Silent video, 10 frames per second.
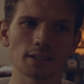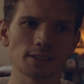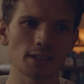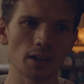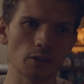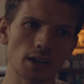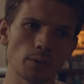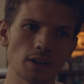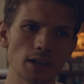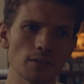and say, okay,
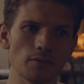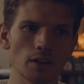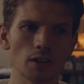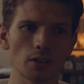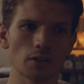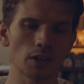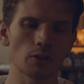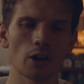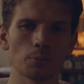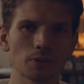we need a video, can
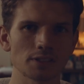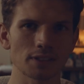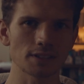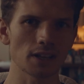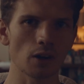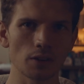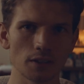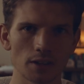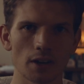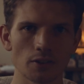you help us like tell the
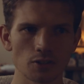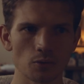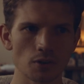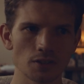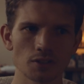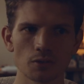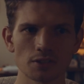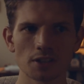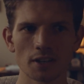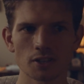entire story? So
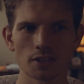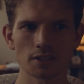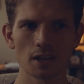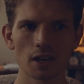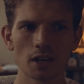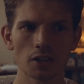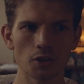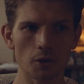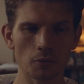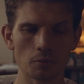it's not just, you
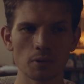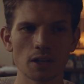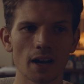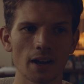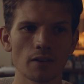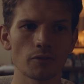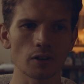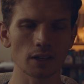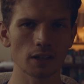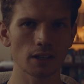know, being hired for
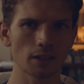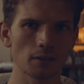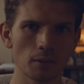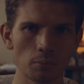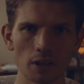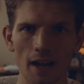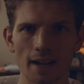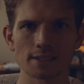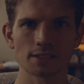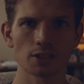a gig and being
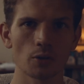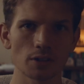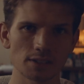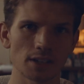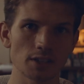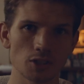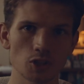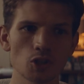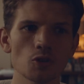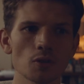asked to go on site to
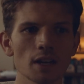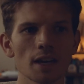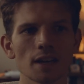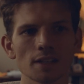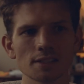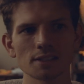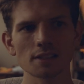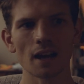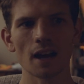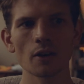shoot.
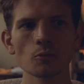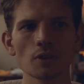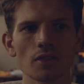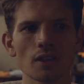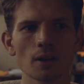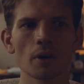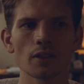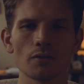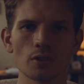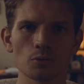It's how do we think
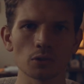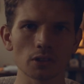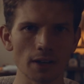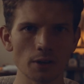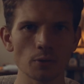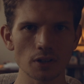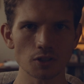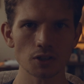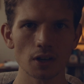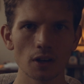about the visual
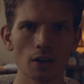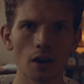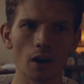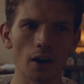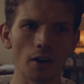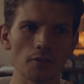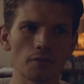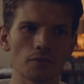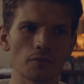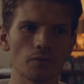language of
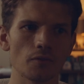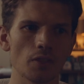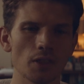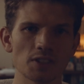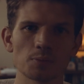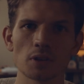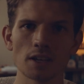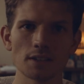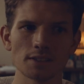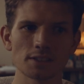this
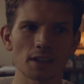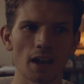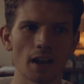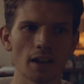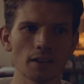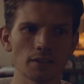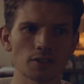piece and